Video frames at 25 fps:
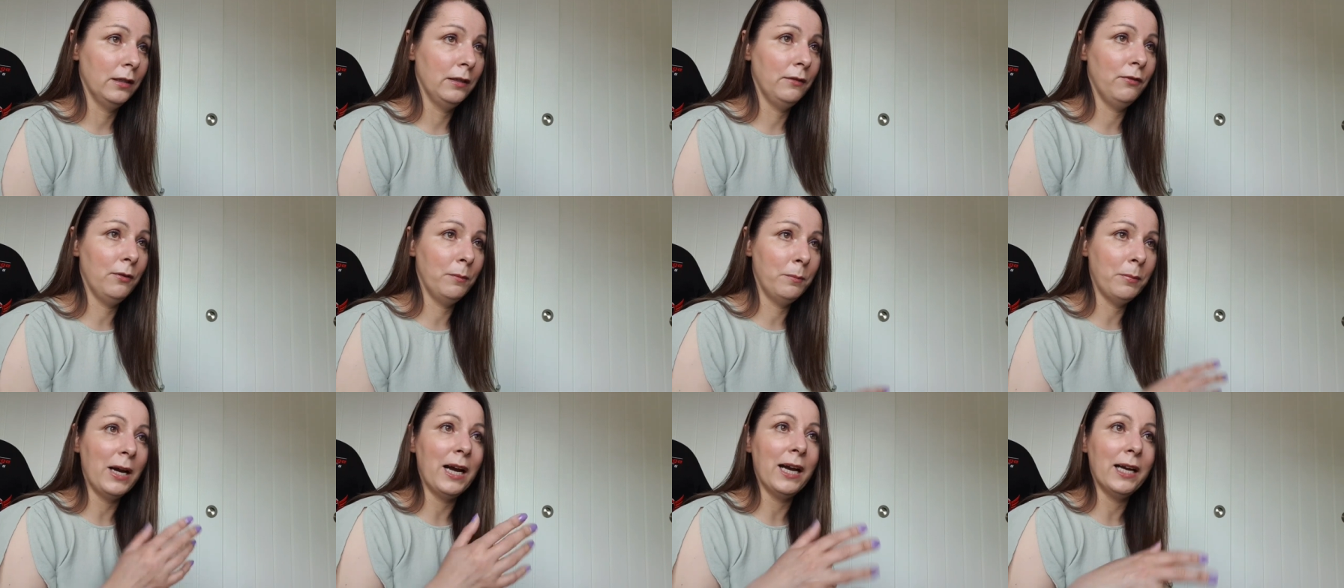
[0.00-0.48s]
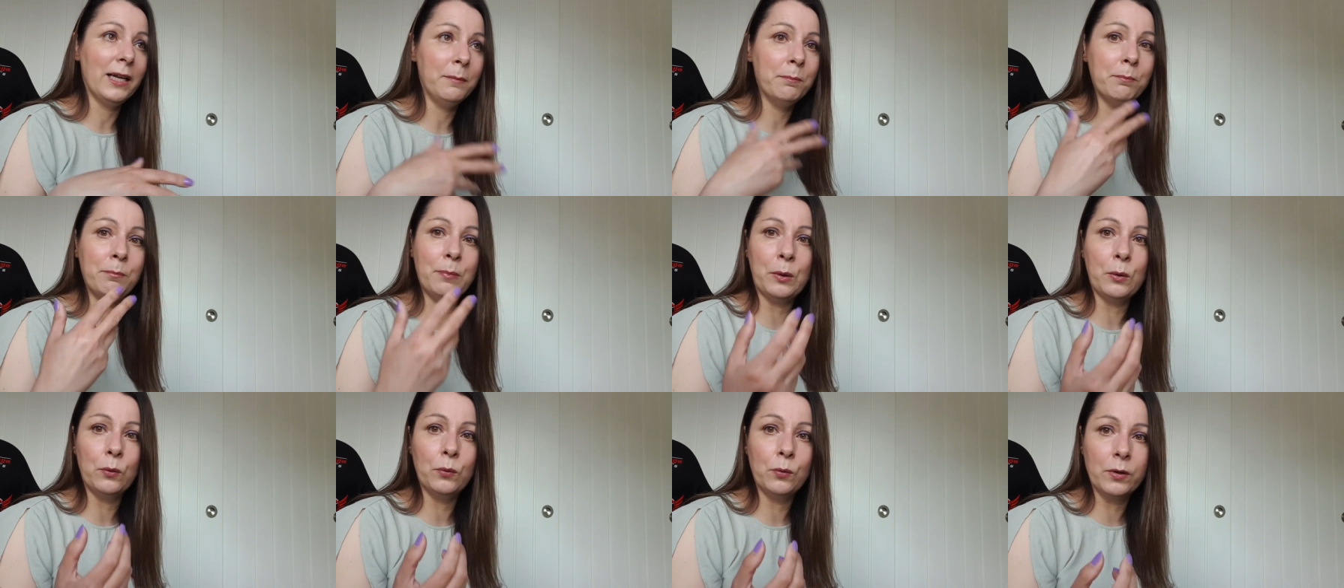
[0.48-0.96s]
if you pay
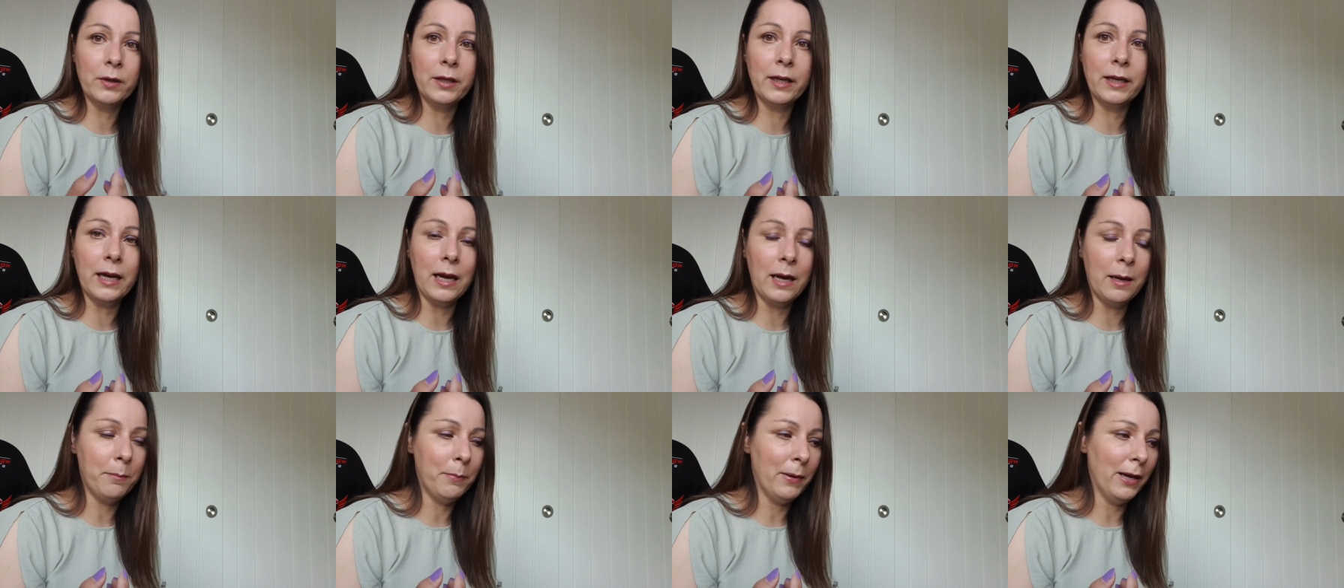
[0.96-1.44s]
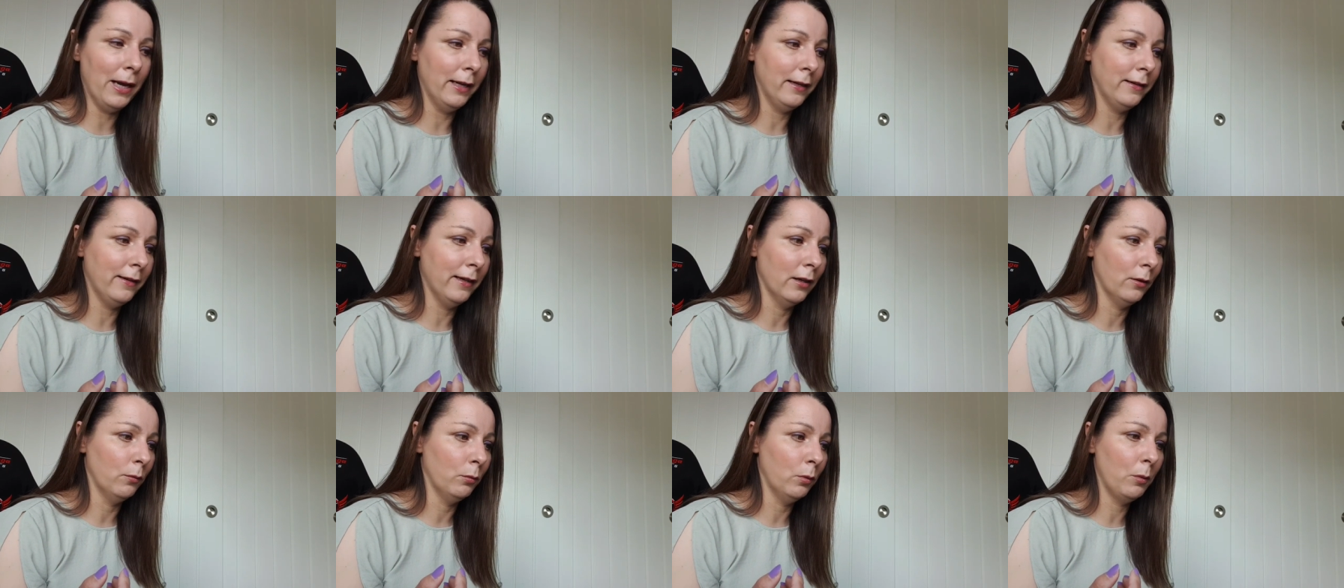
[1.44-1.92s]
in bulk you get a
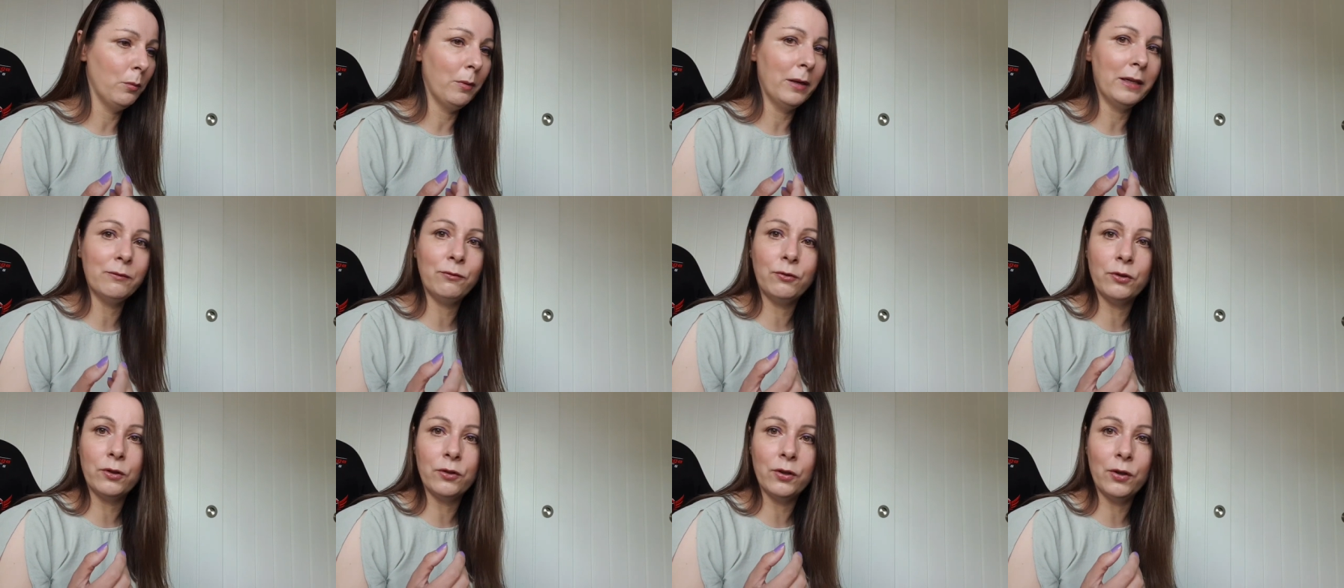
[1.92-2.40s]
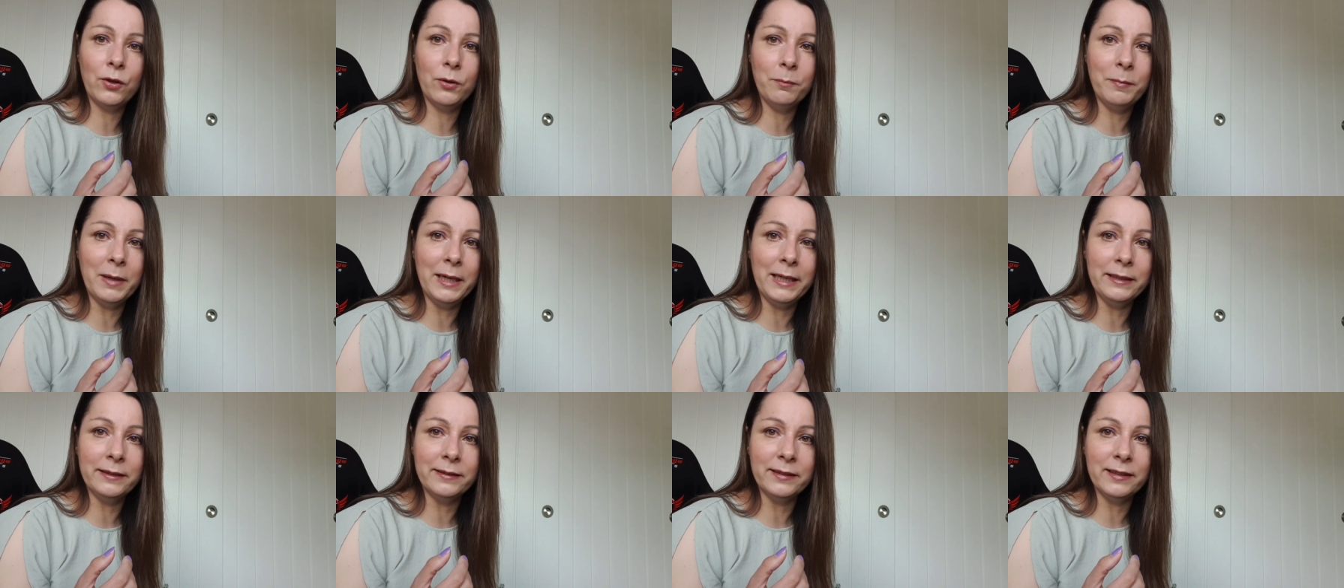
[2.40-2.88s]
better deal we went for two
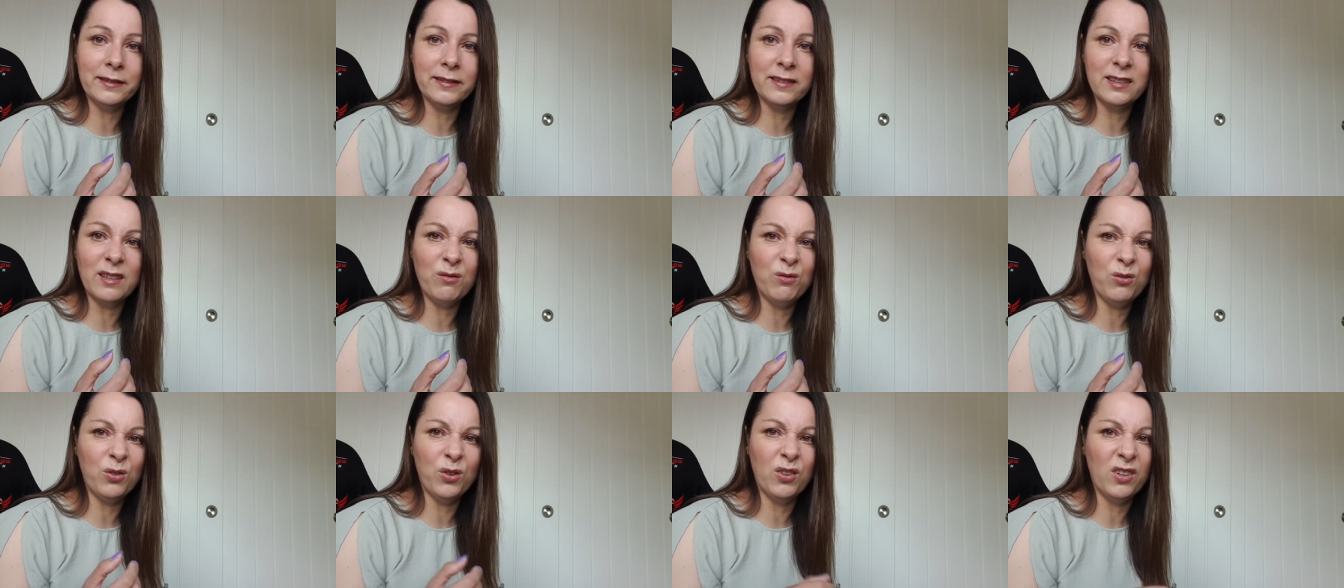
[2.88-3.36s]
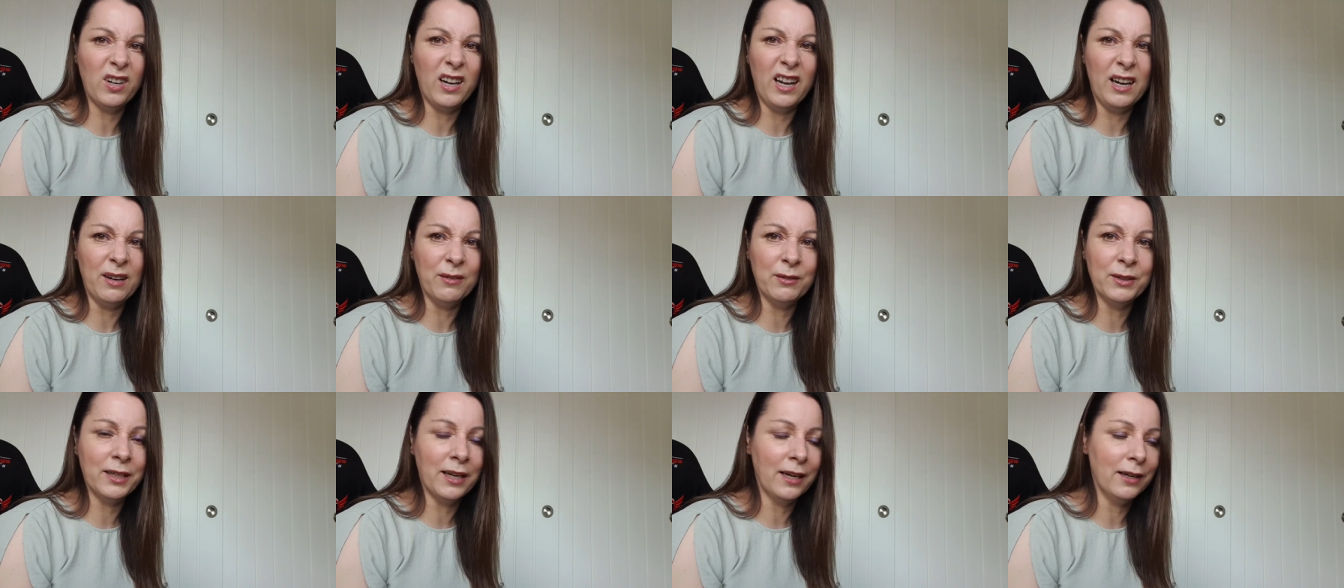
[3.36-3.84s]
meetings and thought no
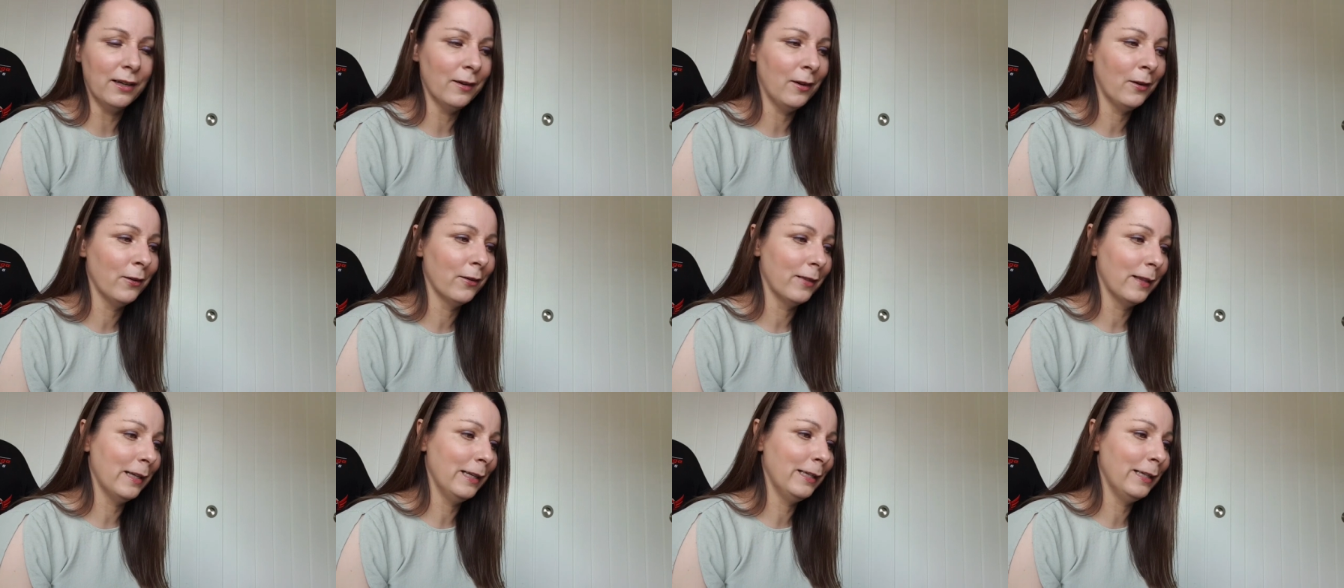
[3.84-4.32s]
nah, we don't like